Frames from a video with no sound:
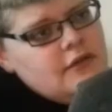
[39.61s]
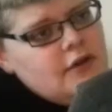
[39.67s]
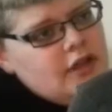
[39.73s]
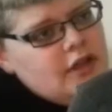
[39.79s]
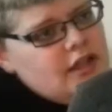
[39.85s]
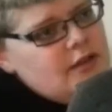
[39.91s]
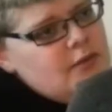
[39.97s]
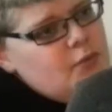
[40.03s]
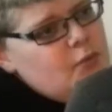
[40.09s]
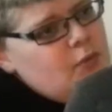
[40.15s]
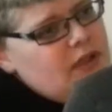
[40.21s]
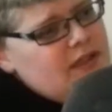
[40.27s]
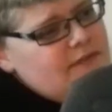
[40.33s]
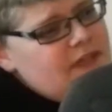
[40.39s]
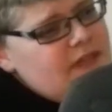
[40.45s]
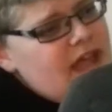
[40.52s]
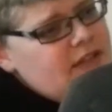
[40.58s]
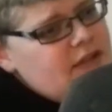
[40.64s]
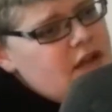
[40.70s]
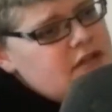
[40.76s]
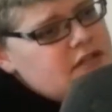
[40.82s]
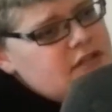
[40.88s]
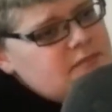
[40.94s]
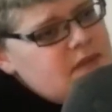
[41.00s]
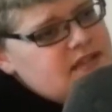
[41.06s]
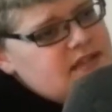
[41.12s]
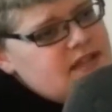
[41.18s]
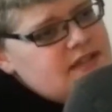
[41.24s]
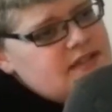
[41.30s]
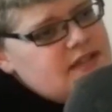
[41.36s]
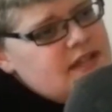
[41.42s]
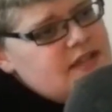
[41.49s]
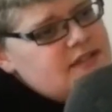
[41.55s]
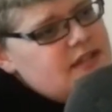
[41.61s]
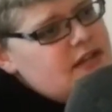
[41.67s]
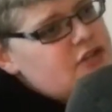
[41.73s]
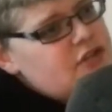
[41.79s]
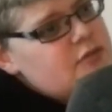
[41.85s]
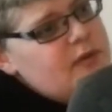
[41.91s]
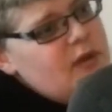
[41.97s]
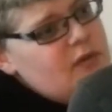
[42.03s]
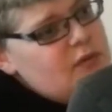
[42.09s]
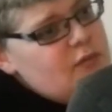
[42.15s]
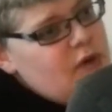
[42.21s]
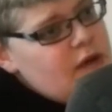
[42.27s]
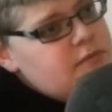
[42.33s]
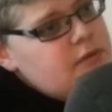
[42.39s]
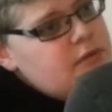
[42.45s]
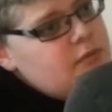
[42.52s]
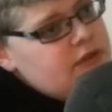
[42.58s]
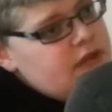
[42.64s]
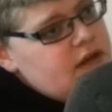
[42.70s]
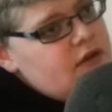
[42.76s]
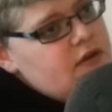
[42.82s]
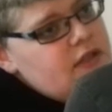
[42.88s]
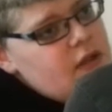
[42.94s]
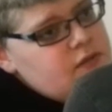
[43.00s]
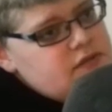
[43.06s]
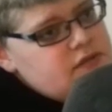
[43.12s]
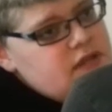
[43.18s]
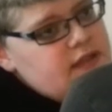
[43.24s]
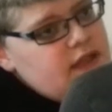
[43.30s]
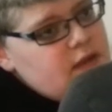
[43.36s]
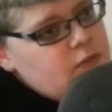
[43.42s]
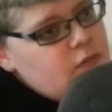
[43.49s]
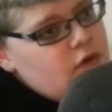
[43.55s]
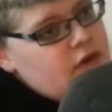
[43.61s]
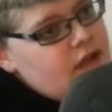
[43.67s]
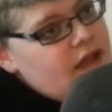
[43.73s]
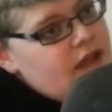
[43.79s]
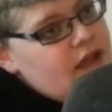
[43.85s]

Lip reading: Okay, well, if that logic makes any sense, then it should be only white people that are allowed to say the N-word.